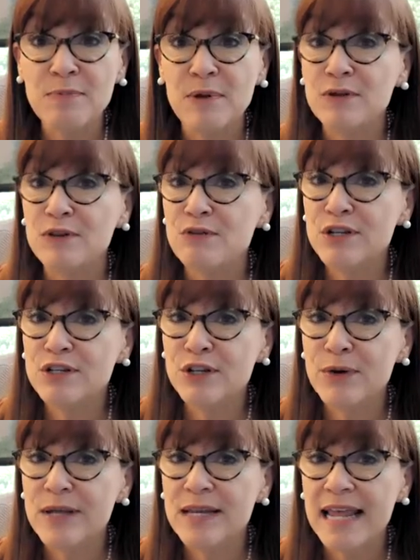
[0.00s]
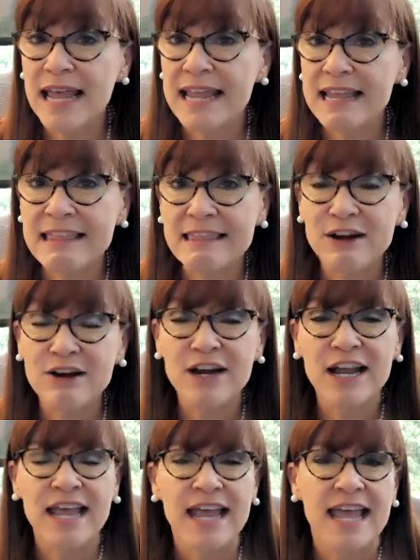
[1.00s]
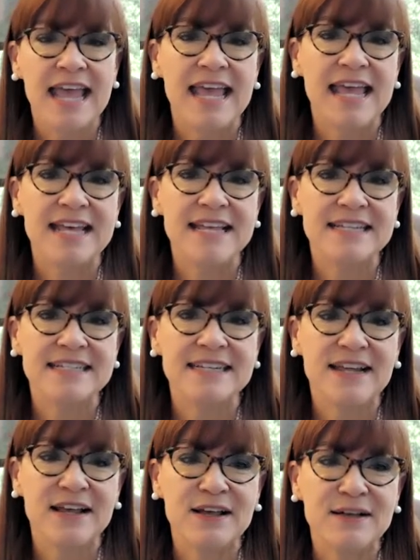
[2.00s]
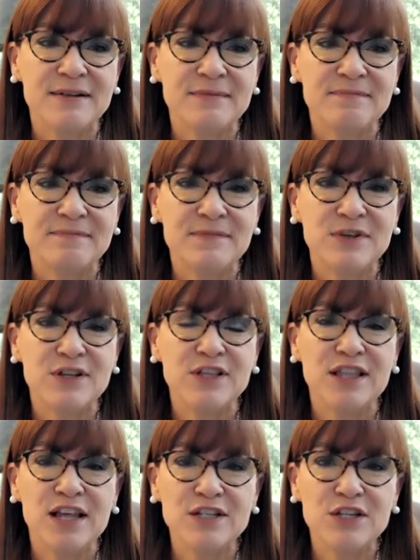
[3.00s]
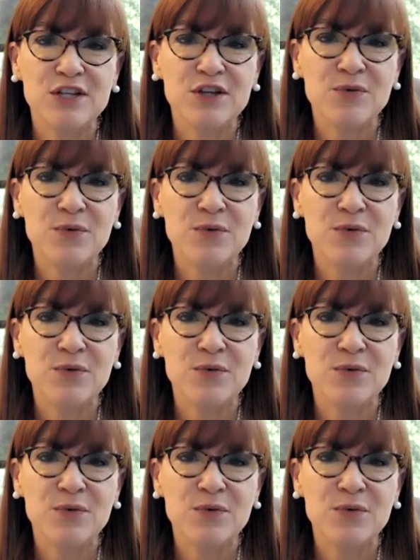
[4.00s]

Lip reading: but you can do it. Hang in there, and good luck to you.